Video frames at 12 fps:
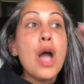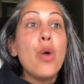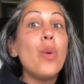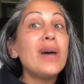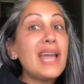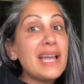
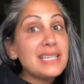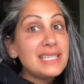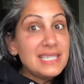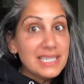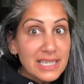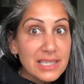What I
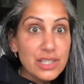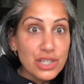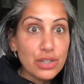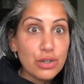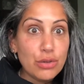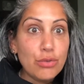did
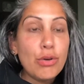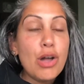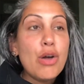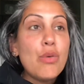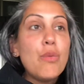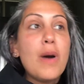do
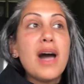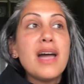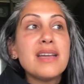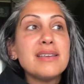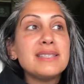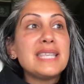
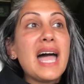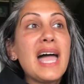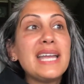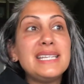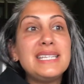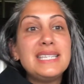was
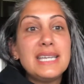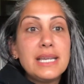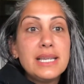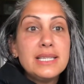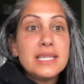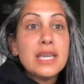I
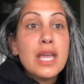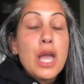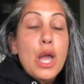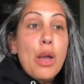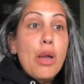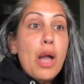did
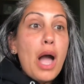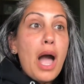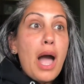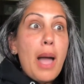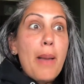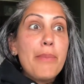
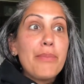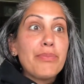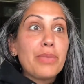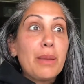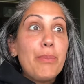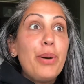
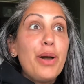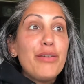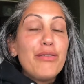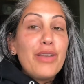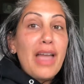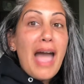put
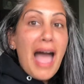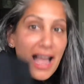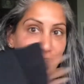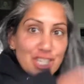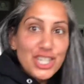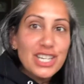
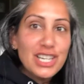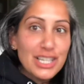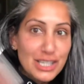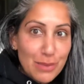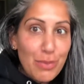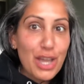action
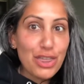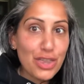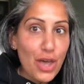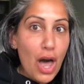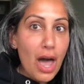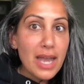into my
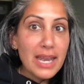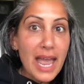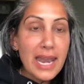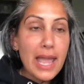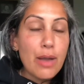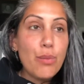thought,
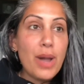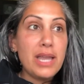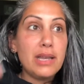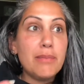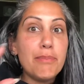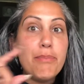and I
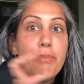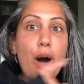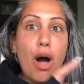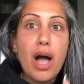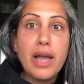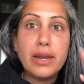went and
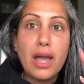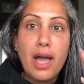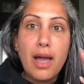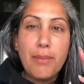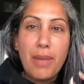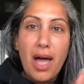bought
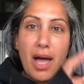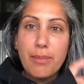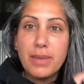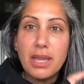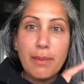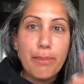
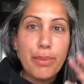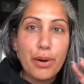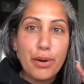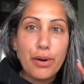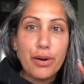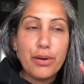
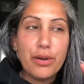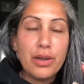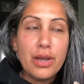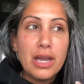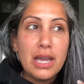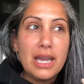hummingbird.
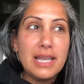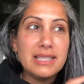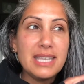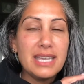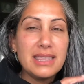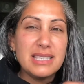It's
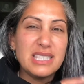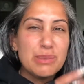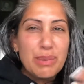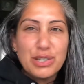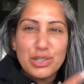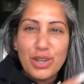like this
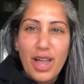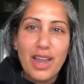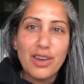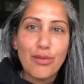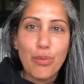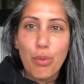special
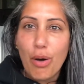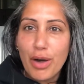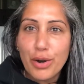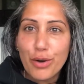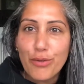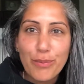kind of
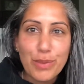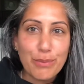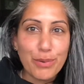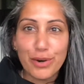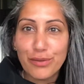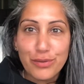water from the
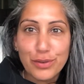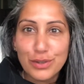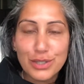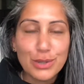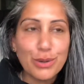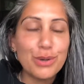bird food
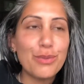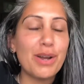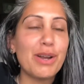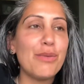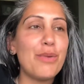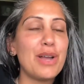store in
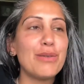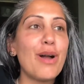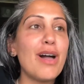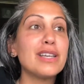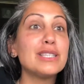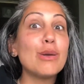White
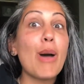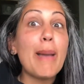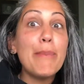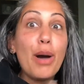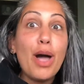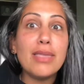Rock. So I
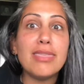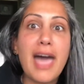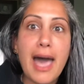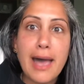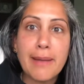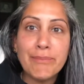bought
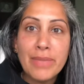that,